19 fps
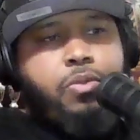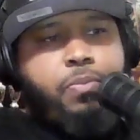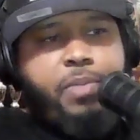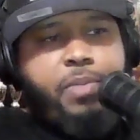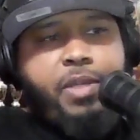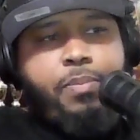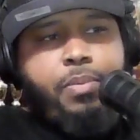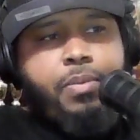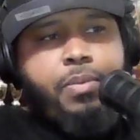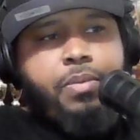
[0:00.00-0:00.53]
those
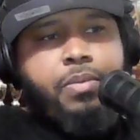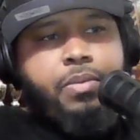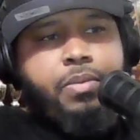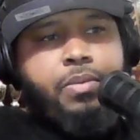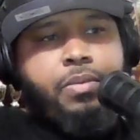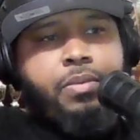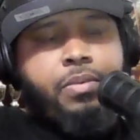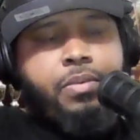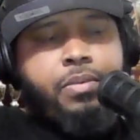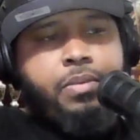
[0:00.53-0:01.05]
people,
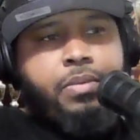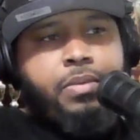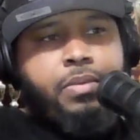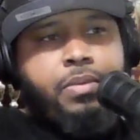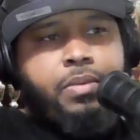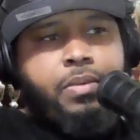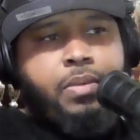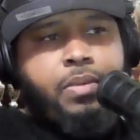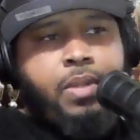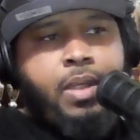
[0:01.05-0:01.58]

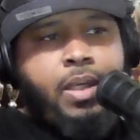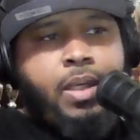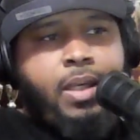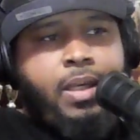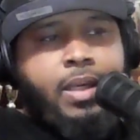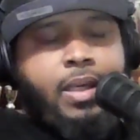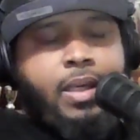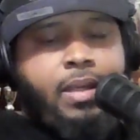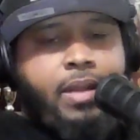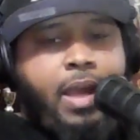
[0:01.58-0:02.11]

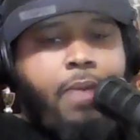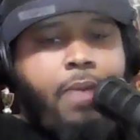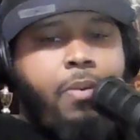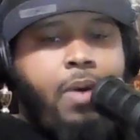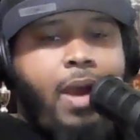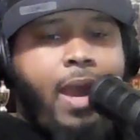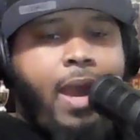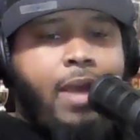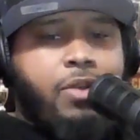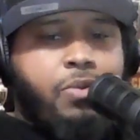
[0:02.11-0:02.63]
and they
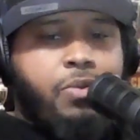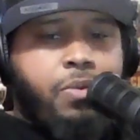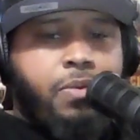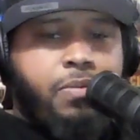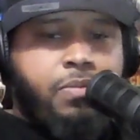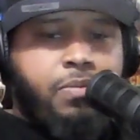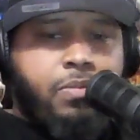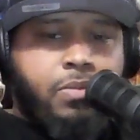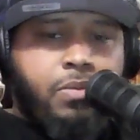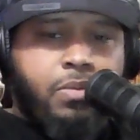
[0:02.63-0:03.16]
were
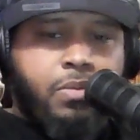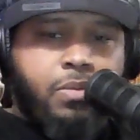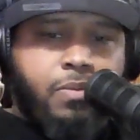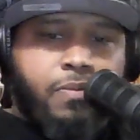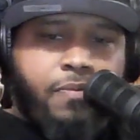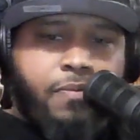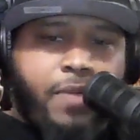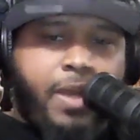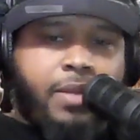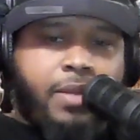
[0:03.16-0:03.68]
actual
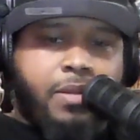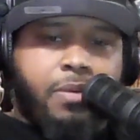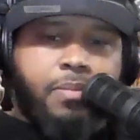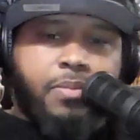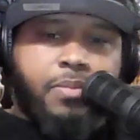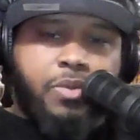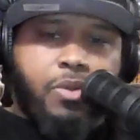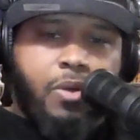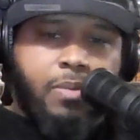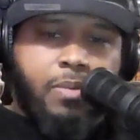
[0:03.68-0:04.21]

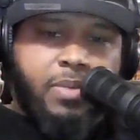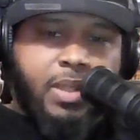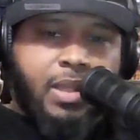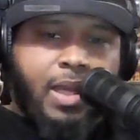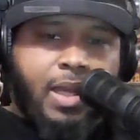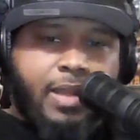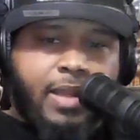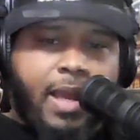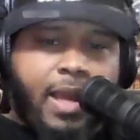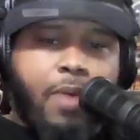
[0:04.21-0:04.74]
victims. You know what I'm
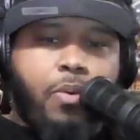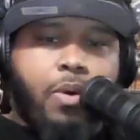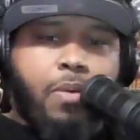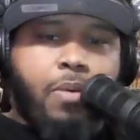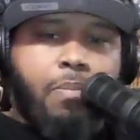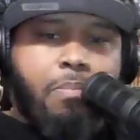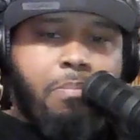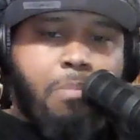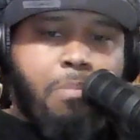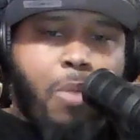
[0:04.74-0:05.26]
saying? Like, they
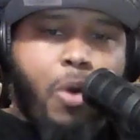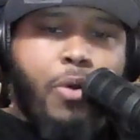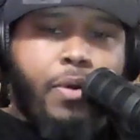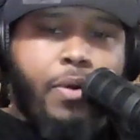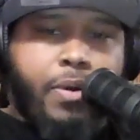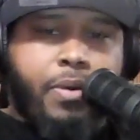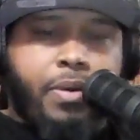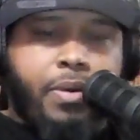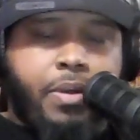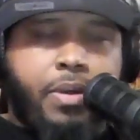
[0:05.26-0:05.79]
were
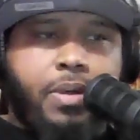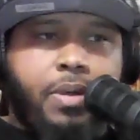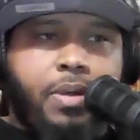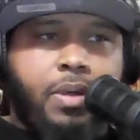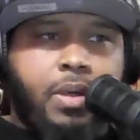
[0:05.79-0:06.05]
murdered,